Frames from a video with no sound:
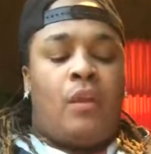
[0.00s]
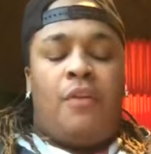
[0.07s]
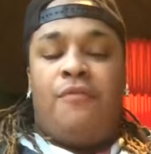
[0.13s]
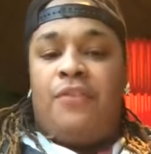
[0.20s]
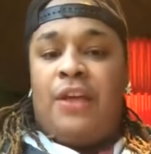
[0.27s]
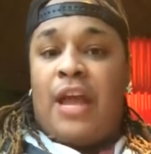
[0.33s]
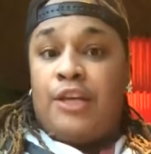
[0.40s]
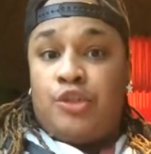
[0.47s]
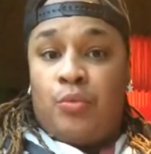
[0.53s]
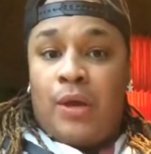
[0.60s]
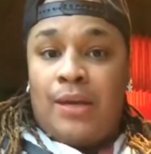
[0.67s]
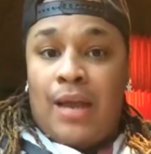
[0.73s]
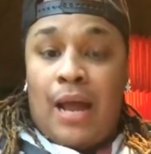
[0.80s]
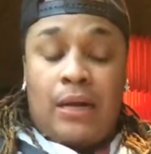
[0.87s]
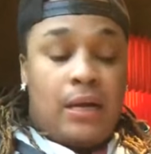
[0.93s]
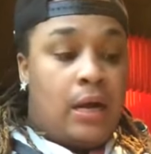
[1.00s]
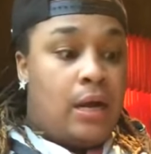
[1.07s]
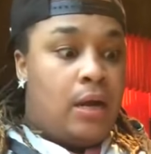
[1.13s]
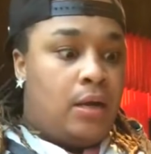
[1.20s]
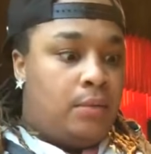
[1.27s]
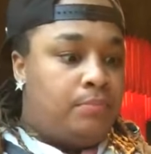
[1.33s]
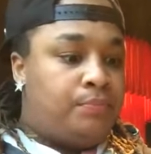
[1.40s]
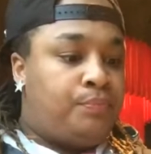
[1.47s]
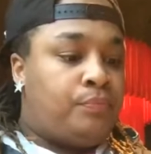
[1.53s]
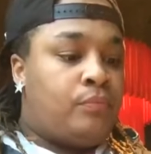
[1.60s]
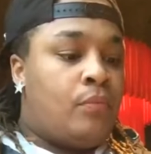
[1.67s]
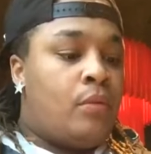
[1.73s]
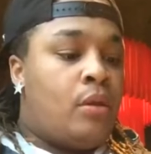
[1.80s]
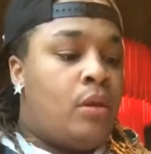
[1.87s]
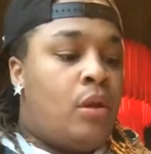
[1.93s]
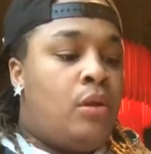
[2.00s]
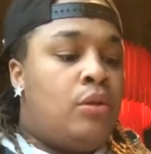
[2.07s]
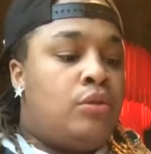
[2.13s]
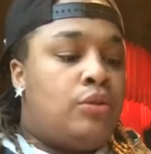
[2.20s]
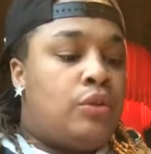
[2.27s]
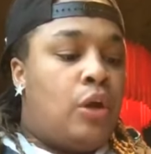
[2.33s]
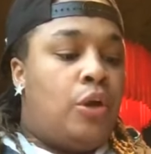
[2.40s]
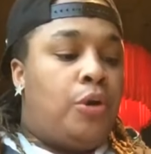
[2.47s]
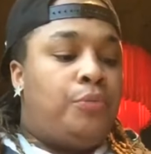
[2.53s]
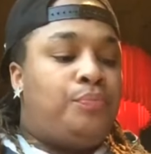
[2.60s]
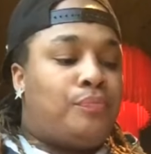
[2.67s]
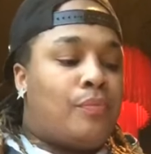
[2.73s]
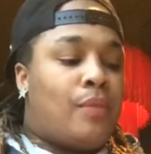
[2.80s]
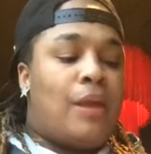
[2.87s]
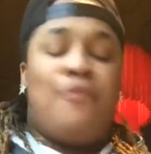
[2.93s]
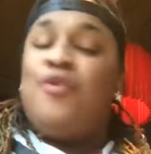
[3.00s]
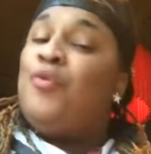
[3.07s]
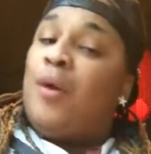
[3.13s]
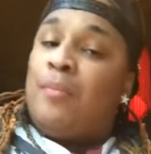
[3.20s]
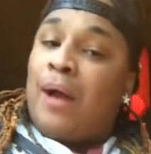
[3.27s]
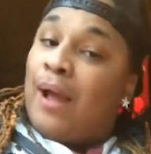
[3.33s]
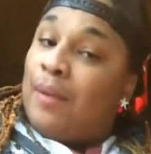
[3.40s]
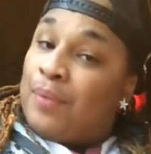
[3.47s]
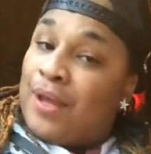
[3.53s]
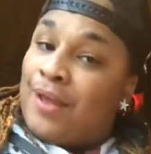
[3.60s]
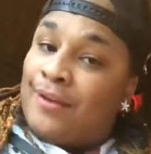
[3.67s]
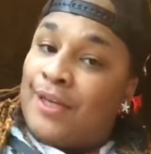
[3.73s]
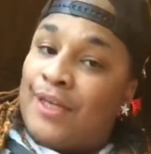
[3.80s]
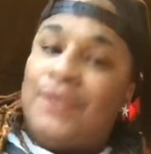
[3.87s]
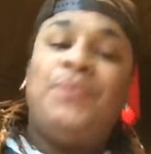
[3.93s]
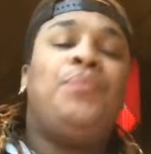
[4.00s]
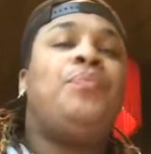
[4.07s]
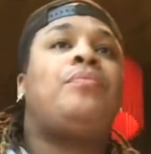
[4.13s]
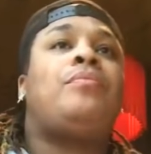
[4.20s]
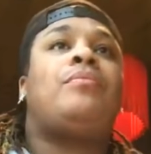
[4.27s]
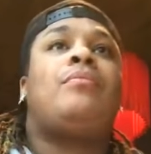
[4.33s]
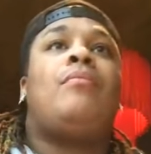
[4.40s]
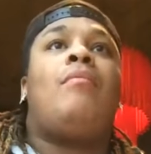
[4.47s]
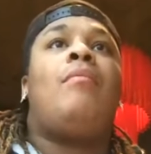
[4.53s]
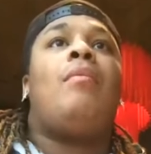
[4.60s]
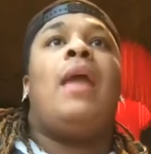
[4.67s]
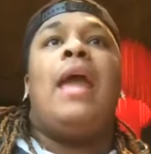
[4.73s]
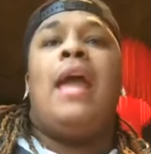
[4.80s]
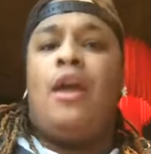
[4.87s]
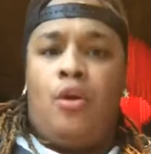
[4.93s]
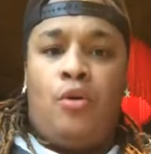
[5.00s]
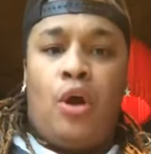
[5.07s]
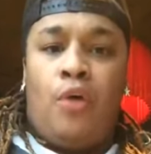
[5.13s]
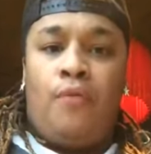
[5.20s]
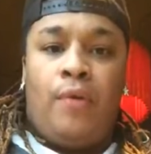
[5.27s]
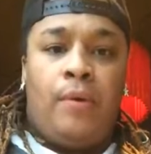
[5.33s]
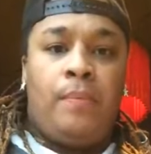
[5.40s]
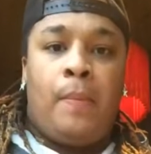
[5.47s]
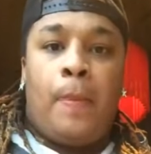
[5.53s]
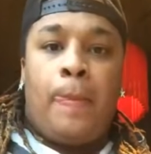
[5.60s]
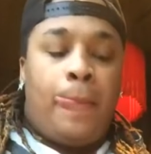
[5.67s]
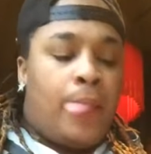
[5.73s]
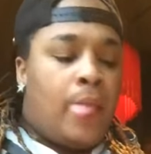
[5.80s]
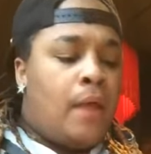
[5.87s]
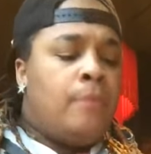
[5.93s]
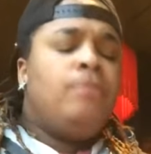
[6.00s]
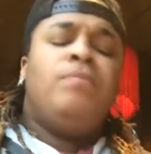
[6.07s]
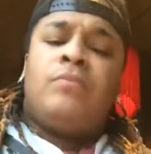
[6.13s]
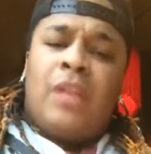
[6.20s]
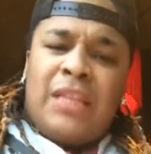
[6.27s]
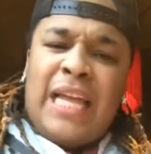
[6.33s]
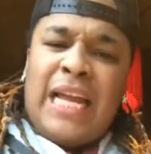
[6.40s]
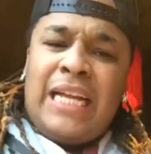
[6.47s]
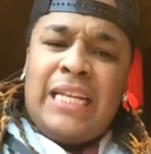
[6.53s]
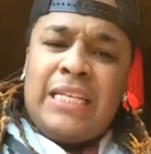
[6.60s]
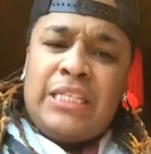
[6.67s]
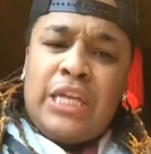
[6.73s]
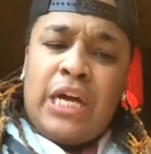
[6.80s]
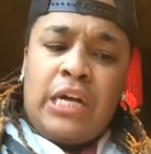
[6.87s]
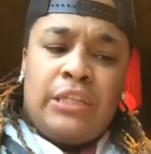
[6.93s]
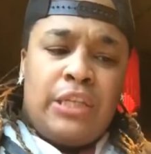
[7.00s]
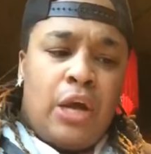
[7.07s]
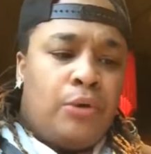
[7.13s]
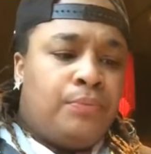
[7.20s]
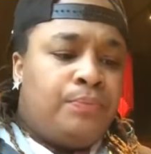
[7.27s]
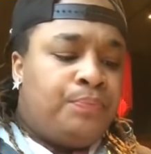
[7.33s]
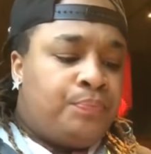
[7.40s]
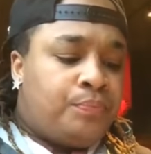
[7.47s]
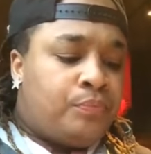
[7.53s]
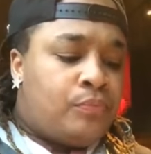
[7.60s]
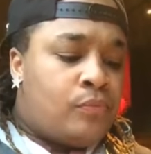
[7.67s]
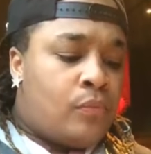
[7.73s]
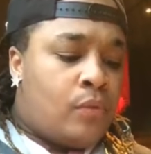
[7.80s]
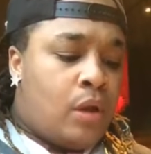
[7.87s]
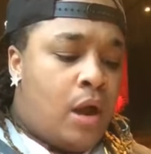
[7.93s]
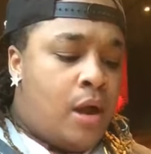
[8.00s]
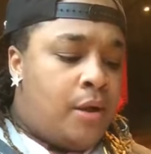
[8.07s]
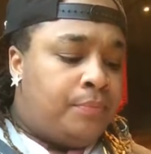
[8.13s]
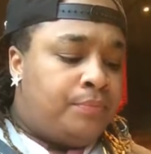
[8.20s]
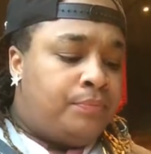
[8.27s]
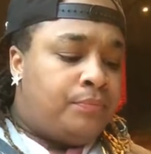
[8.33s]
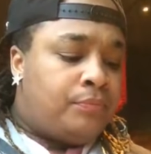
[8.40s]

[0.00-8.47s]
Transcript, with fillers: VH1.com. So if you want my opinion, head on over. The thing that sucked though, um,